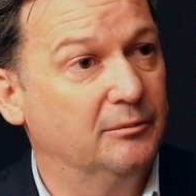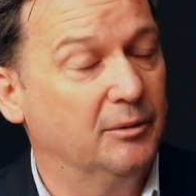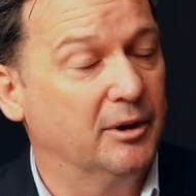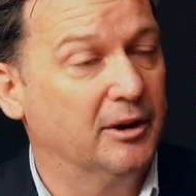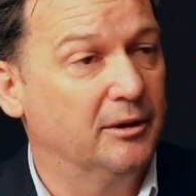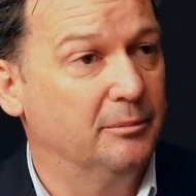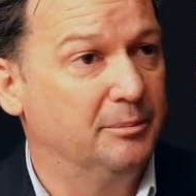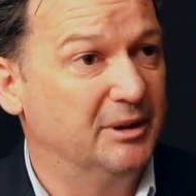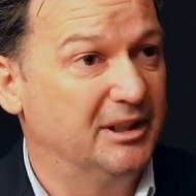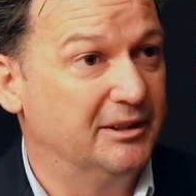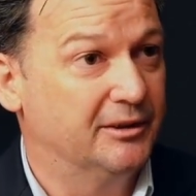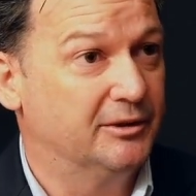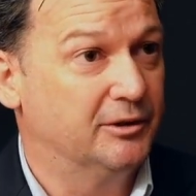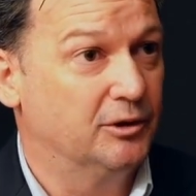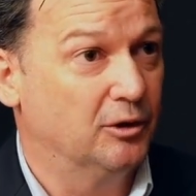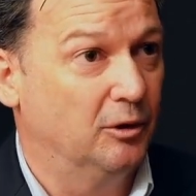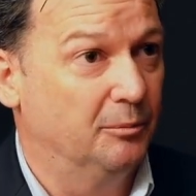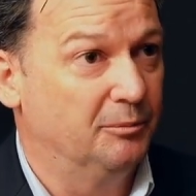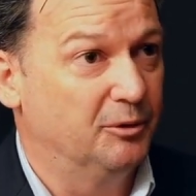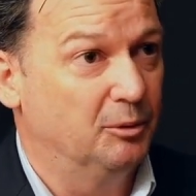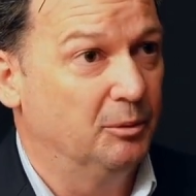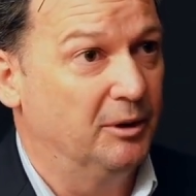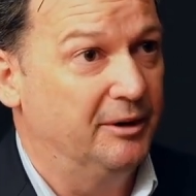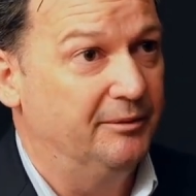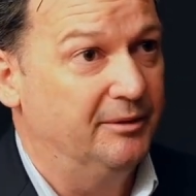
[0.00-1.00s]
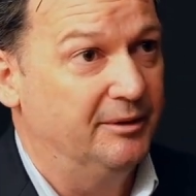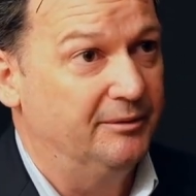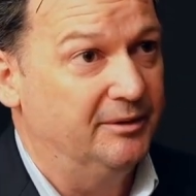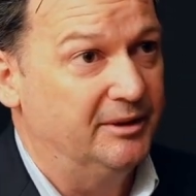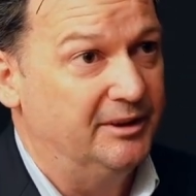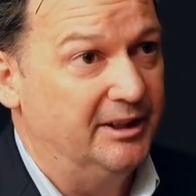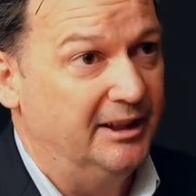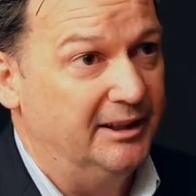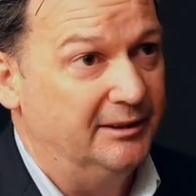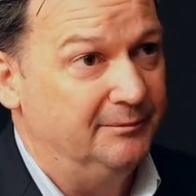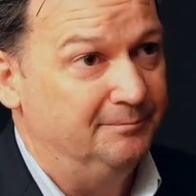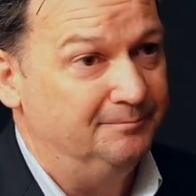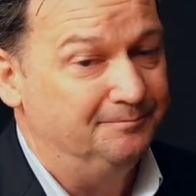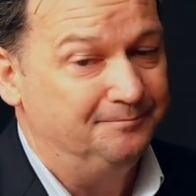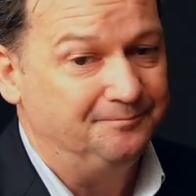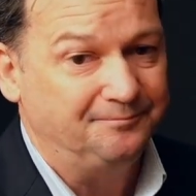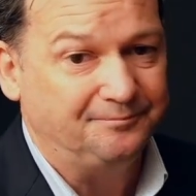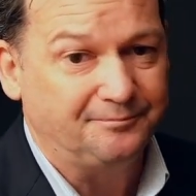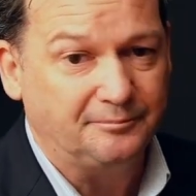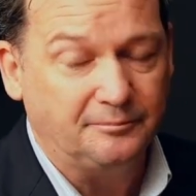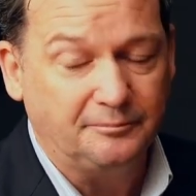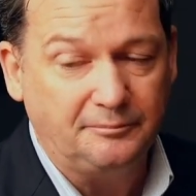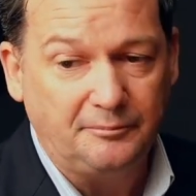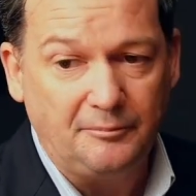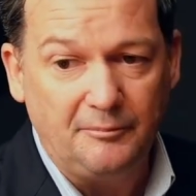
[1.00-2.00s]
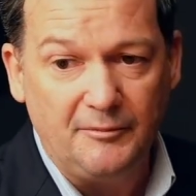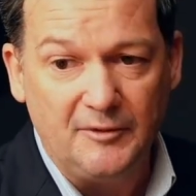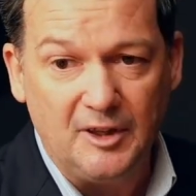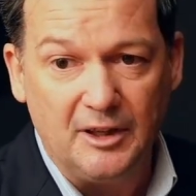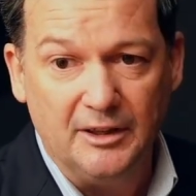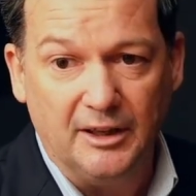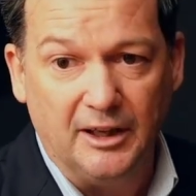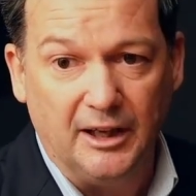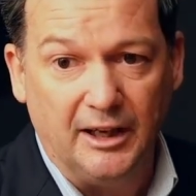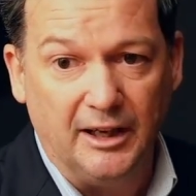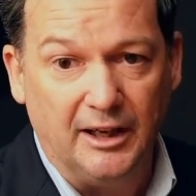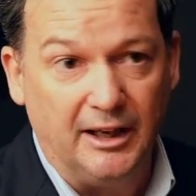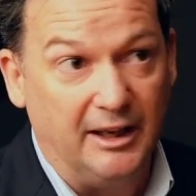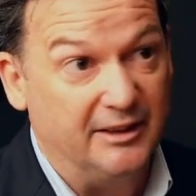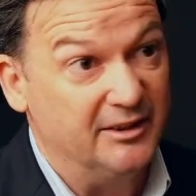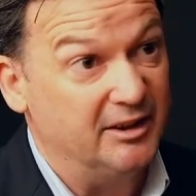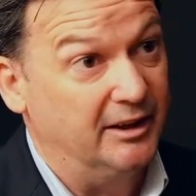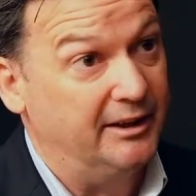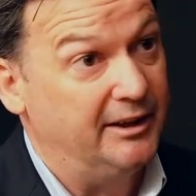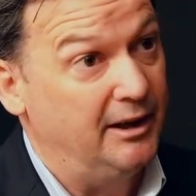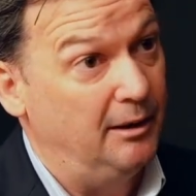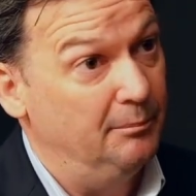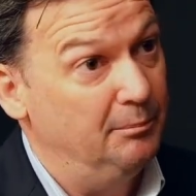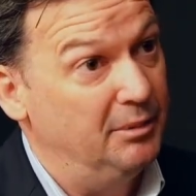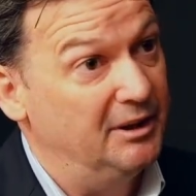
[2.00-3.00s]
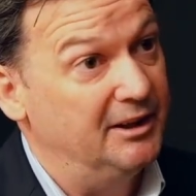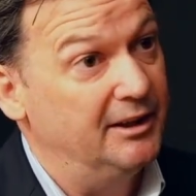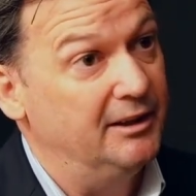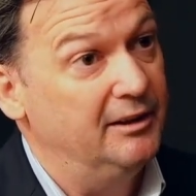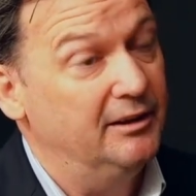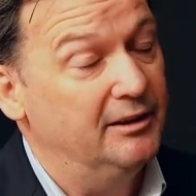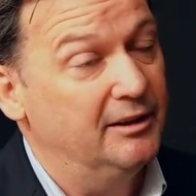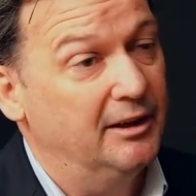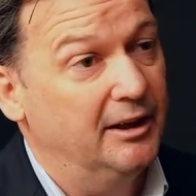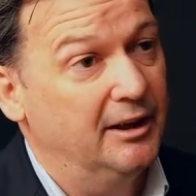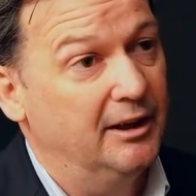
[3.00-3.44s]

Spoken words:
One of the biggest jobs we've ever done as a company,